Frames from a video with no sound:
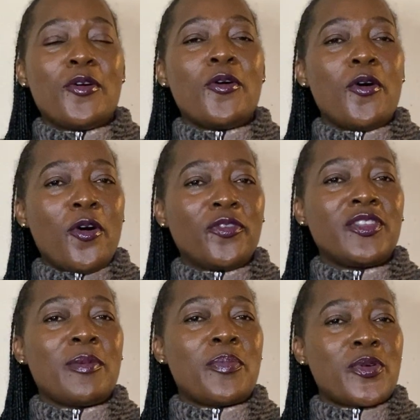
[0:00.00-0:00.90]
of the
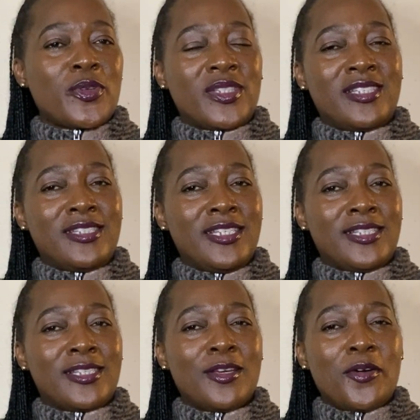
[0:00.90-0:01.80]

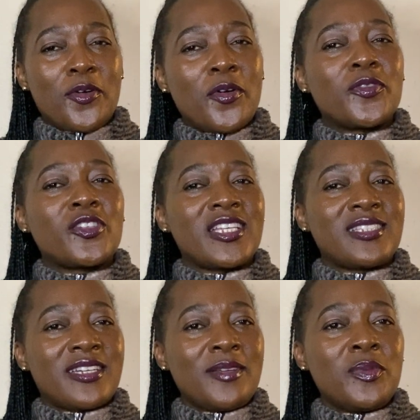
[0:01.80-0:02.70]
processes of
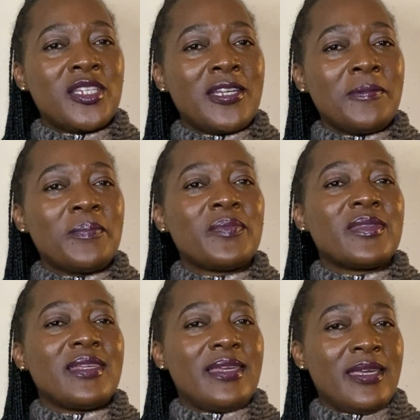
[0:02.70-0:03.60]
transcription
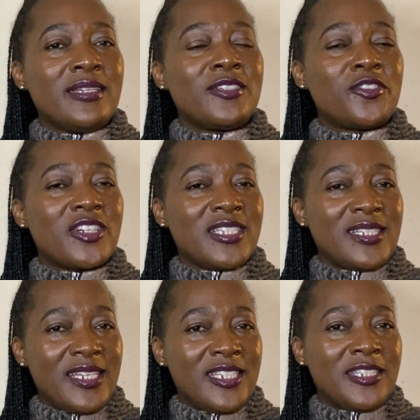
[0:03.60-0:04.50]
and
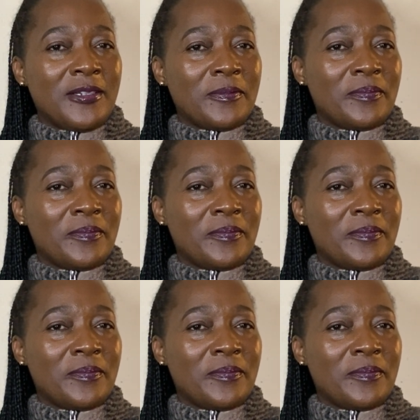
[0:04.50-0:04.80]
translation.